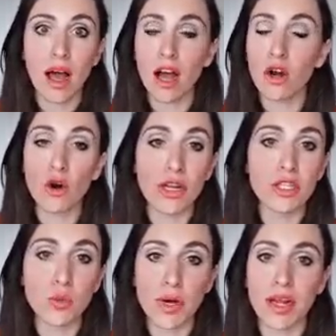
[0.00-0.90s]

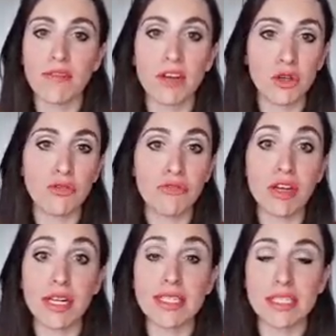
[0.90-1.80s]
according to whatever you
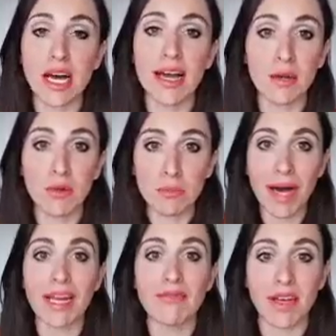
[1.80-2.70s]
feel inside, it will
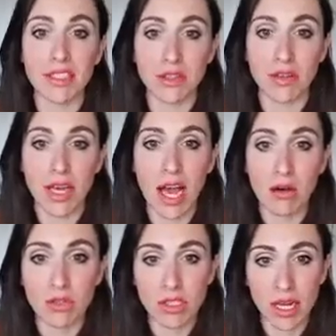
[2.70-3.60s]
manifest on the
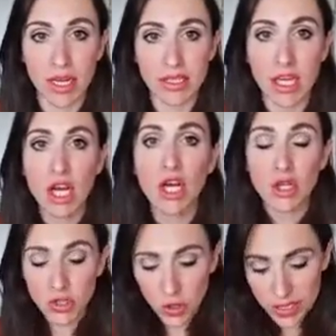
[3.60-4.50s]
outside.
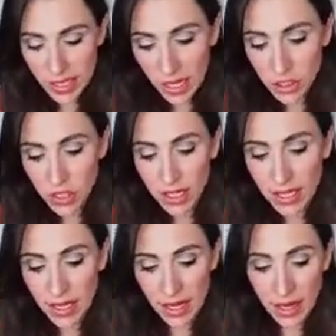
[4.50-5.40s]
So it's
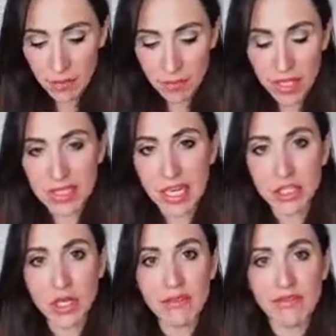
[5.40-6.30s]
actually
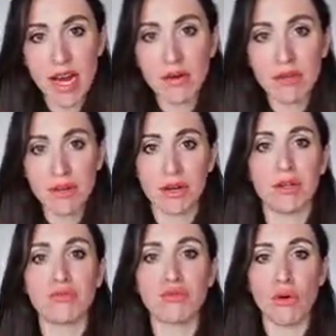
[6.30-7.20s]
very,
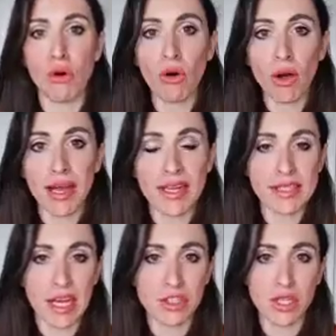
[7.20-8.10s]
very raw, and
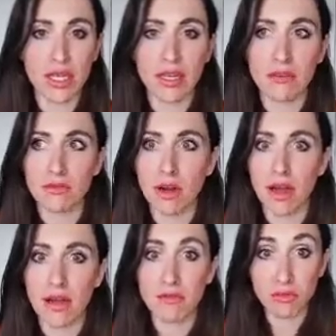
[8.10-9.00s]
it's actually
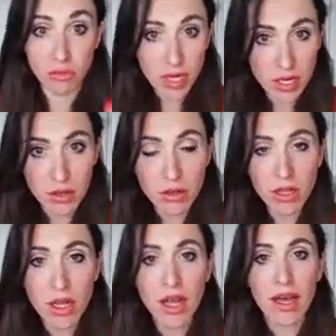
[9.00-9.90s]

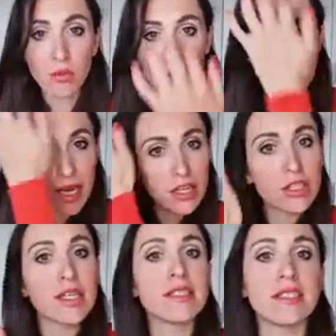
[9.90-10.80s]
real, and we can
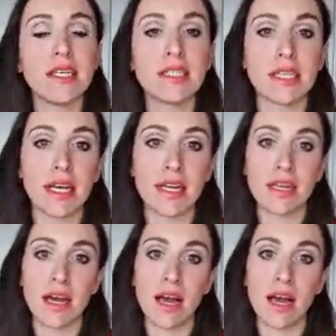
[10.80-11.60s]
actually see it in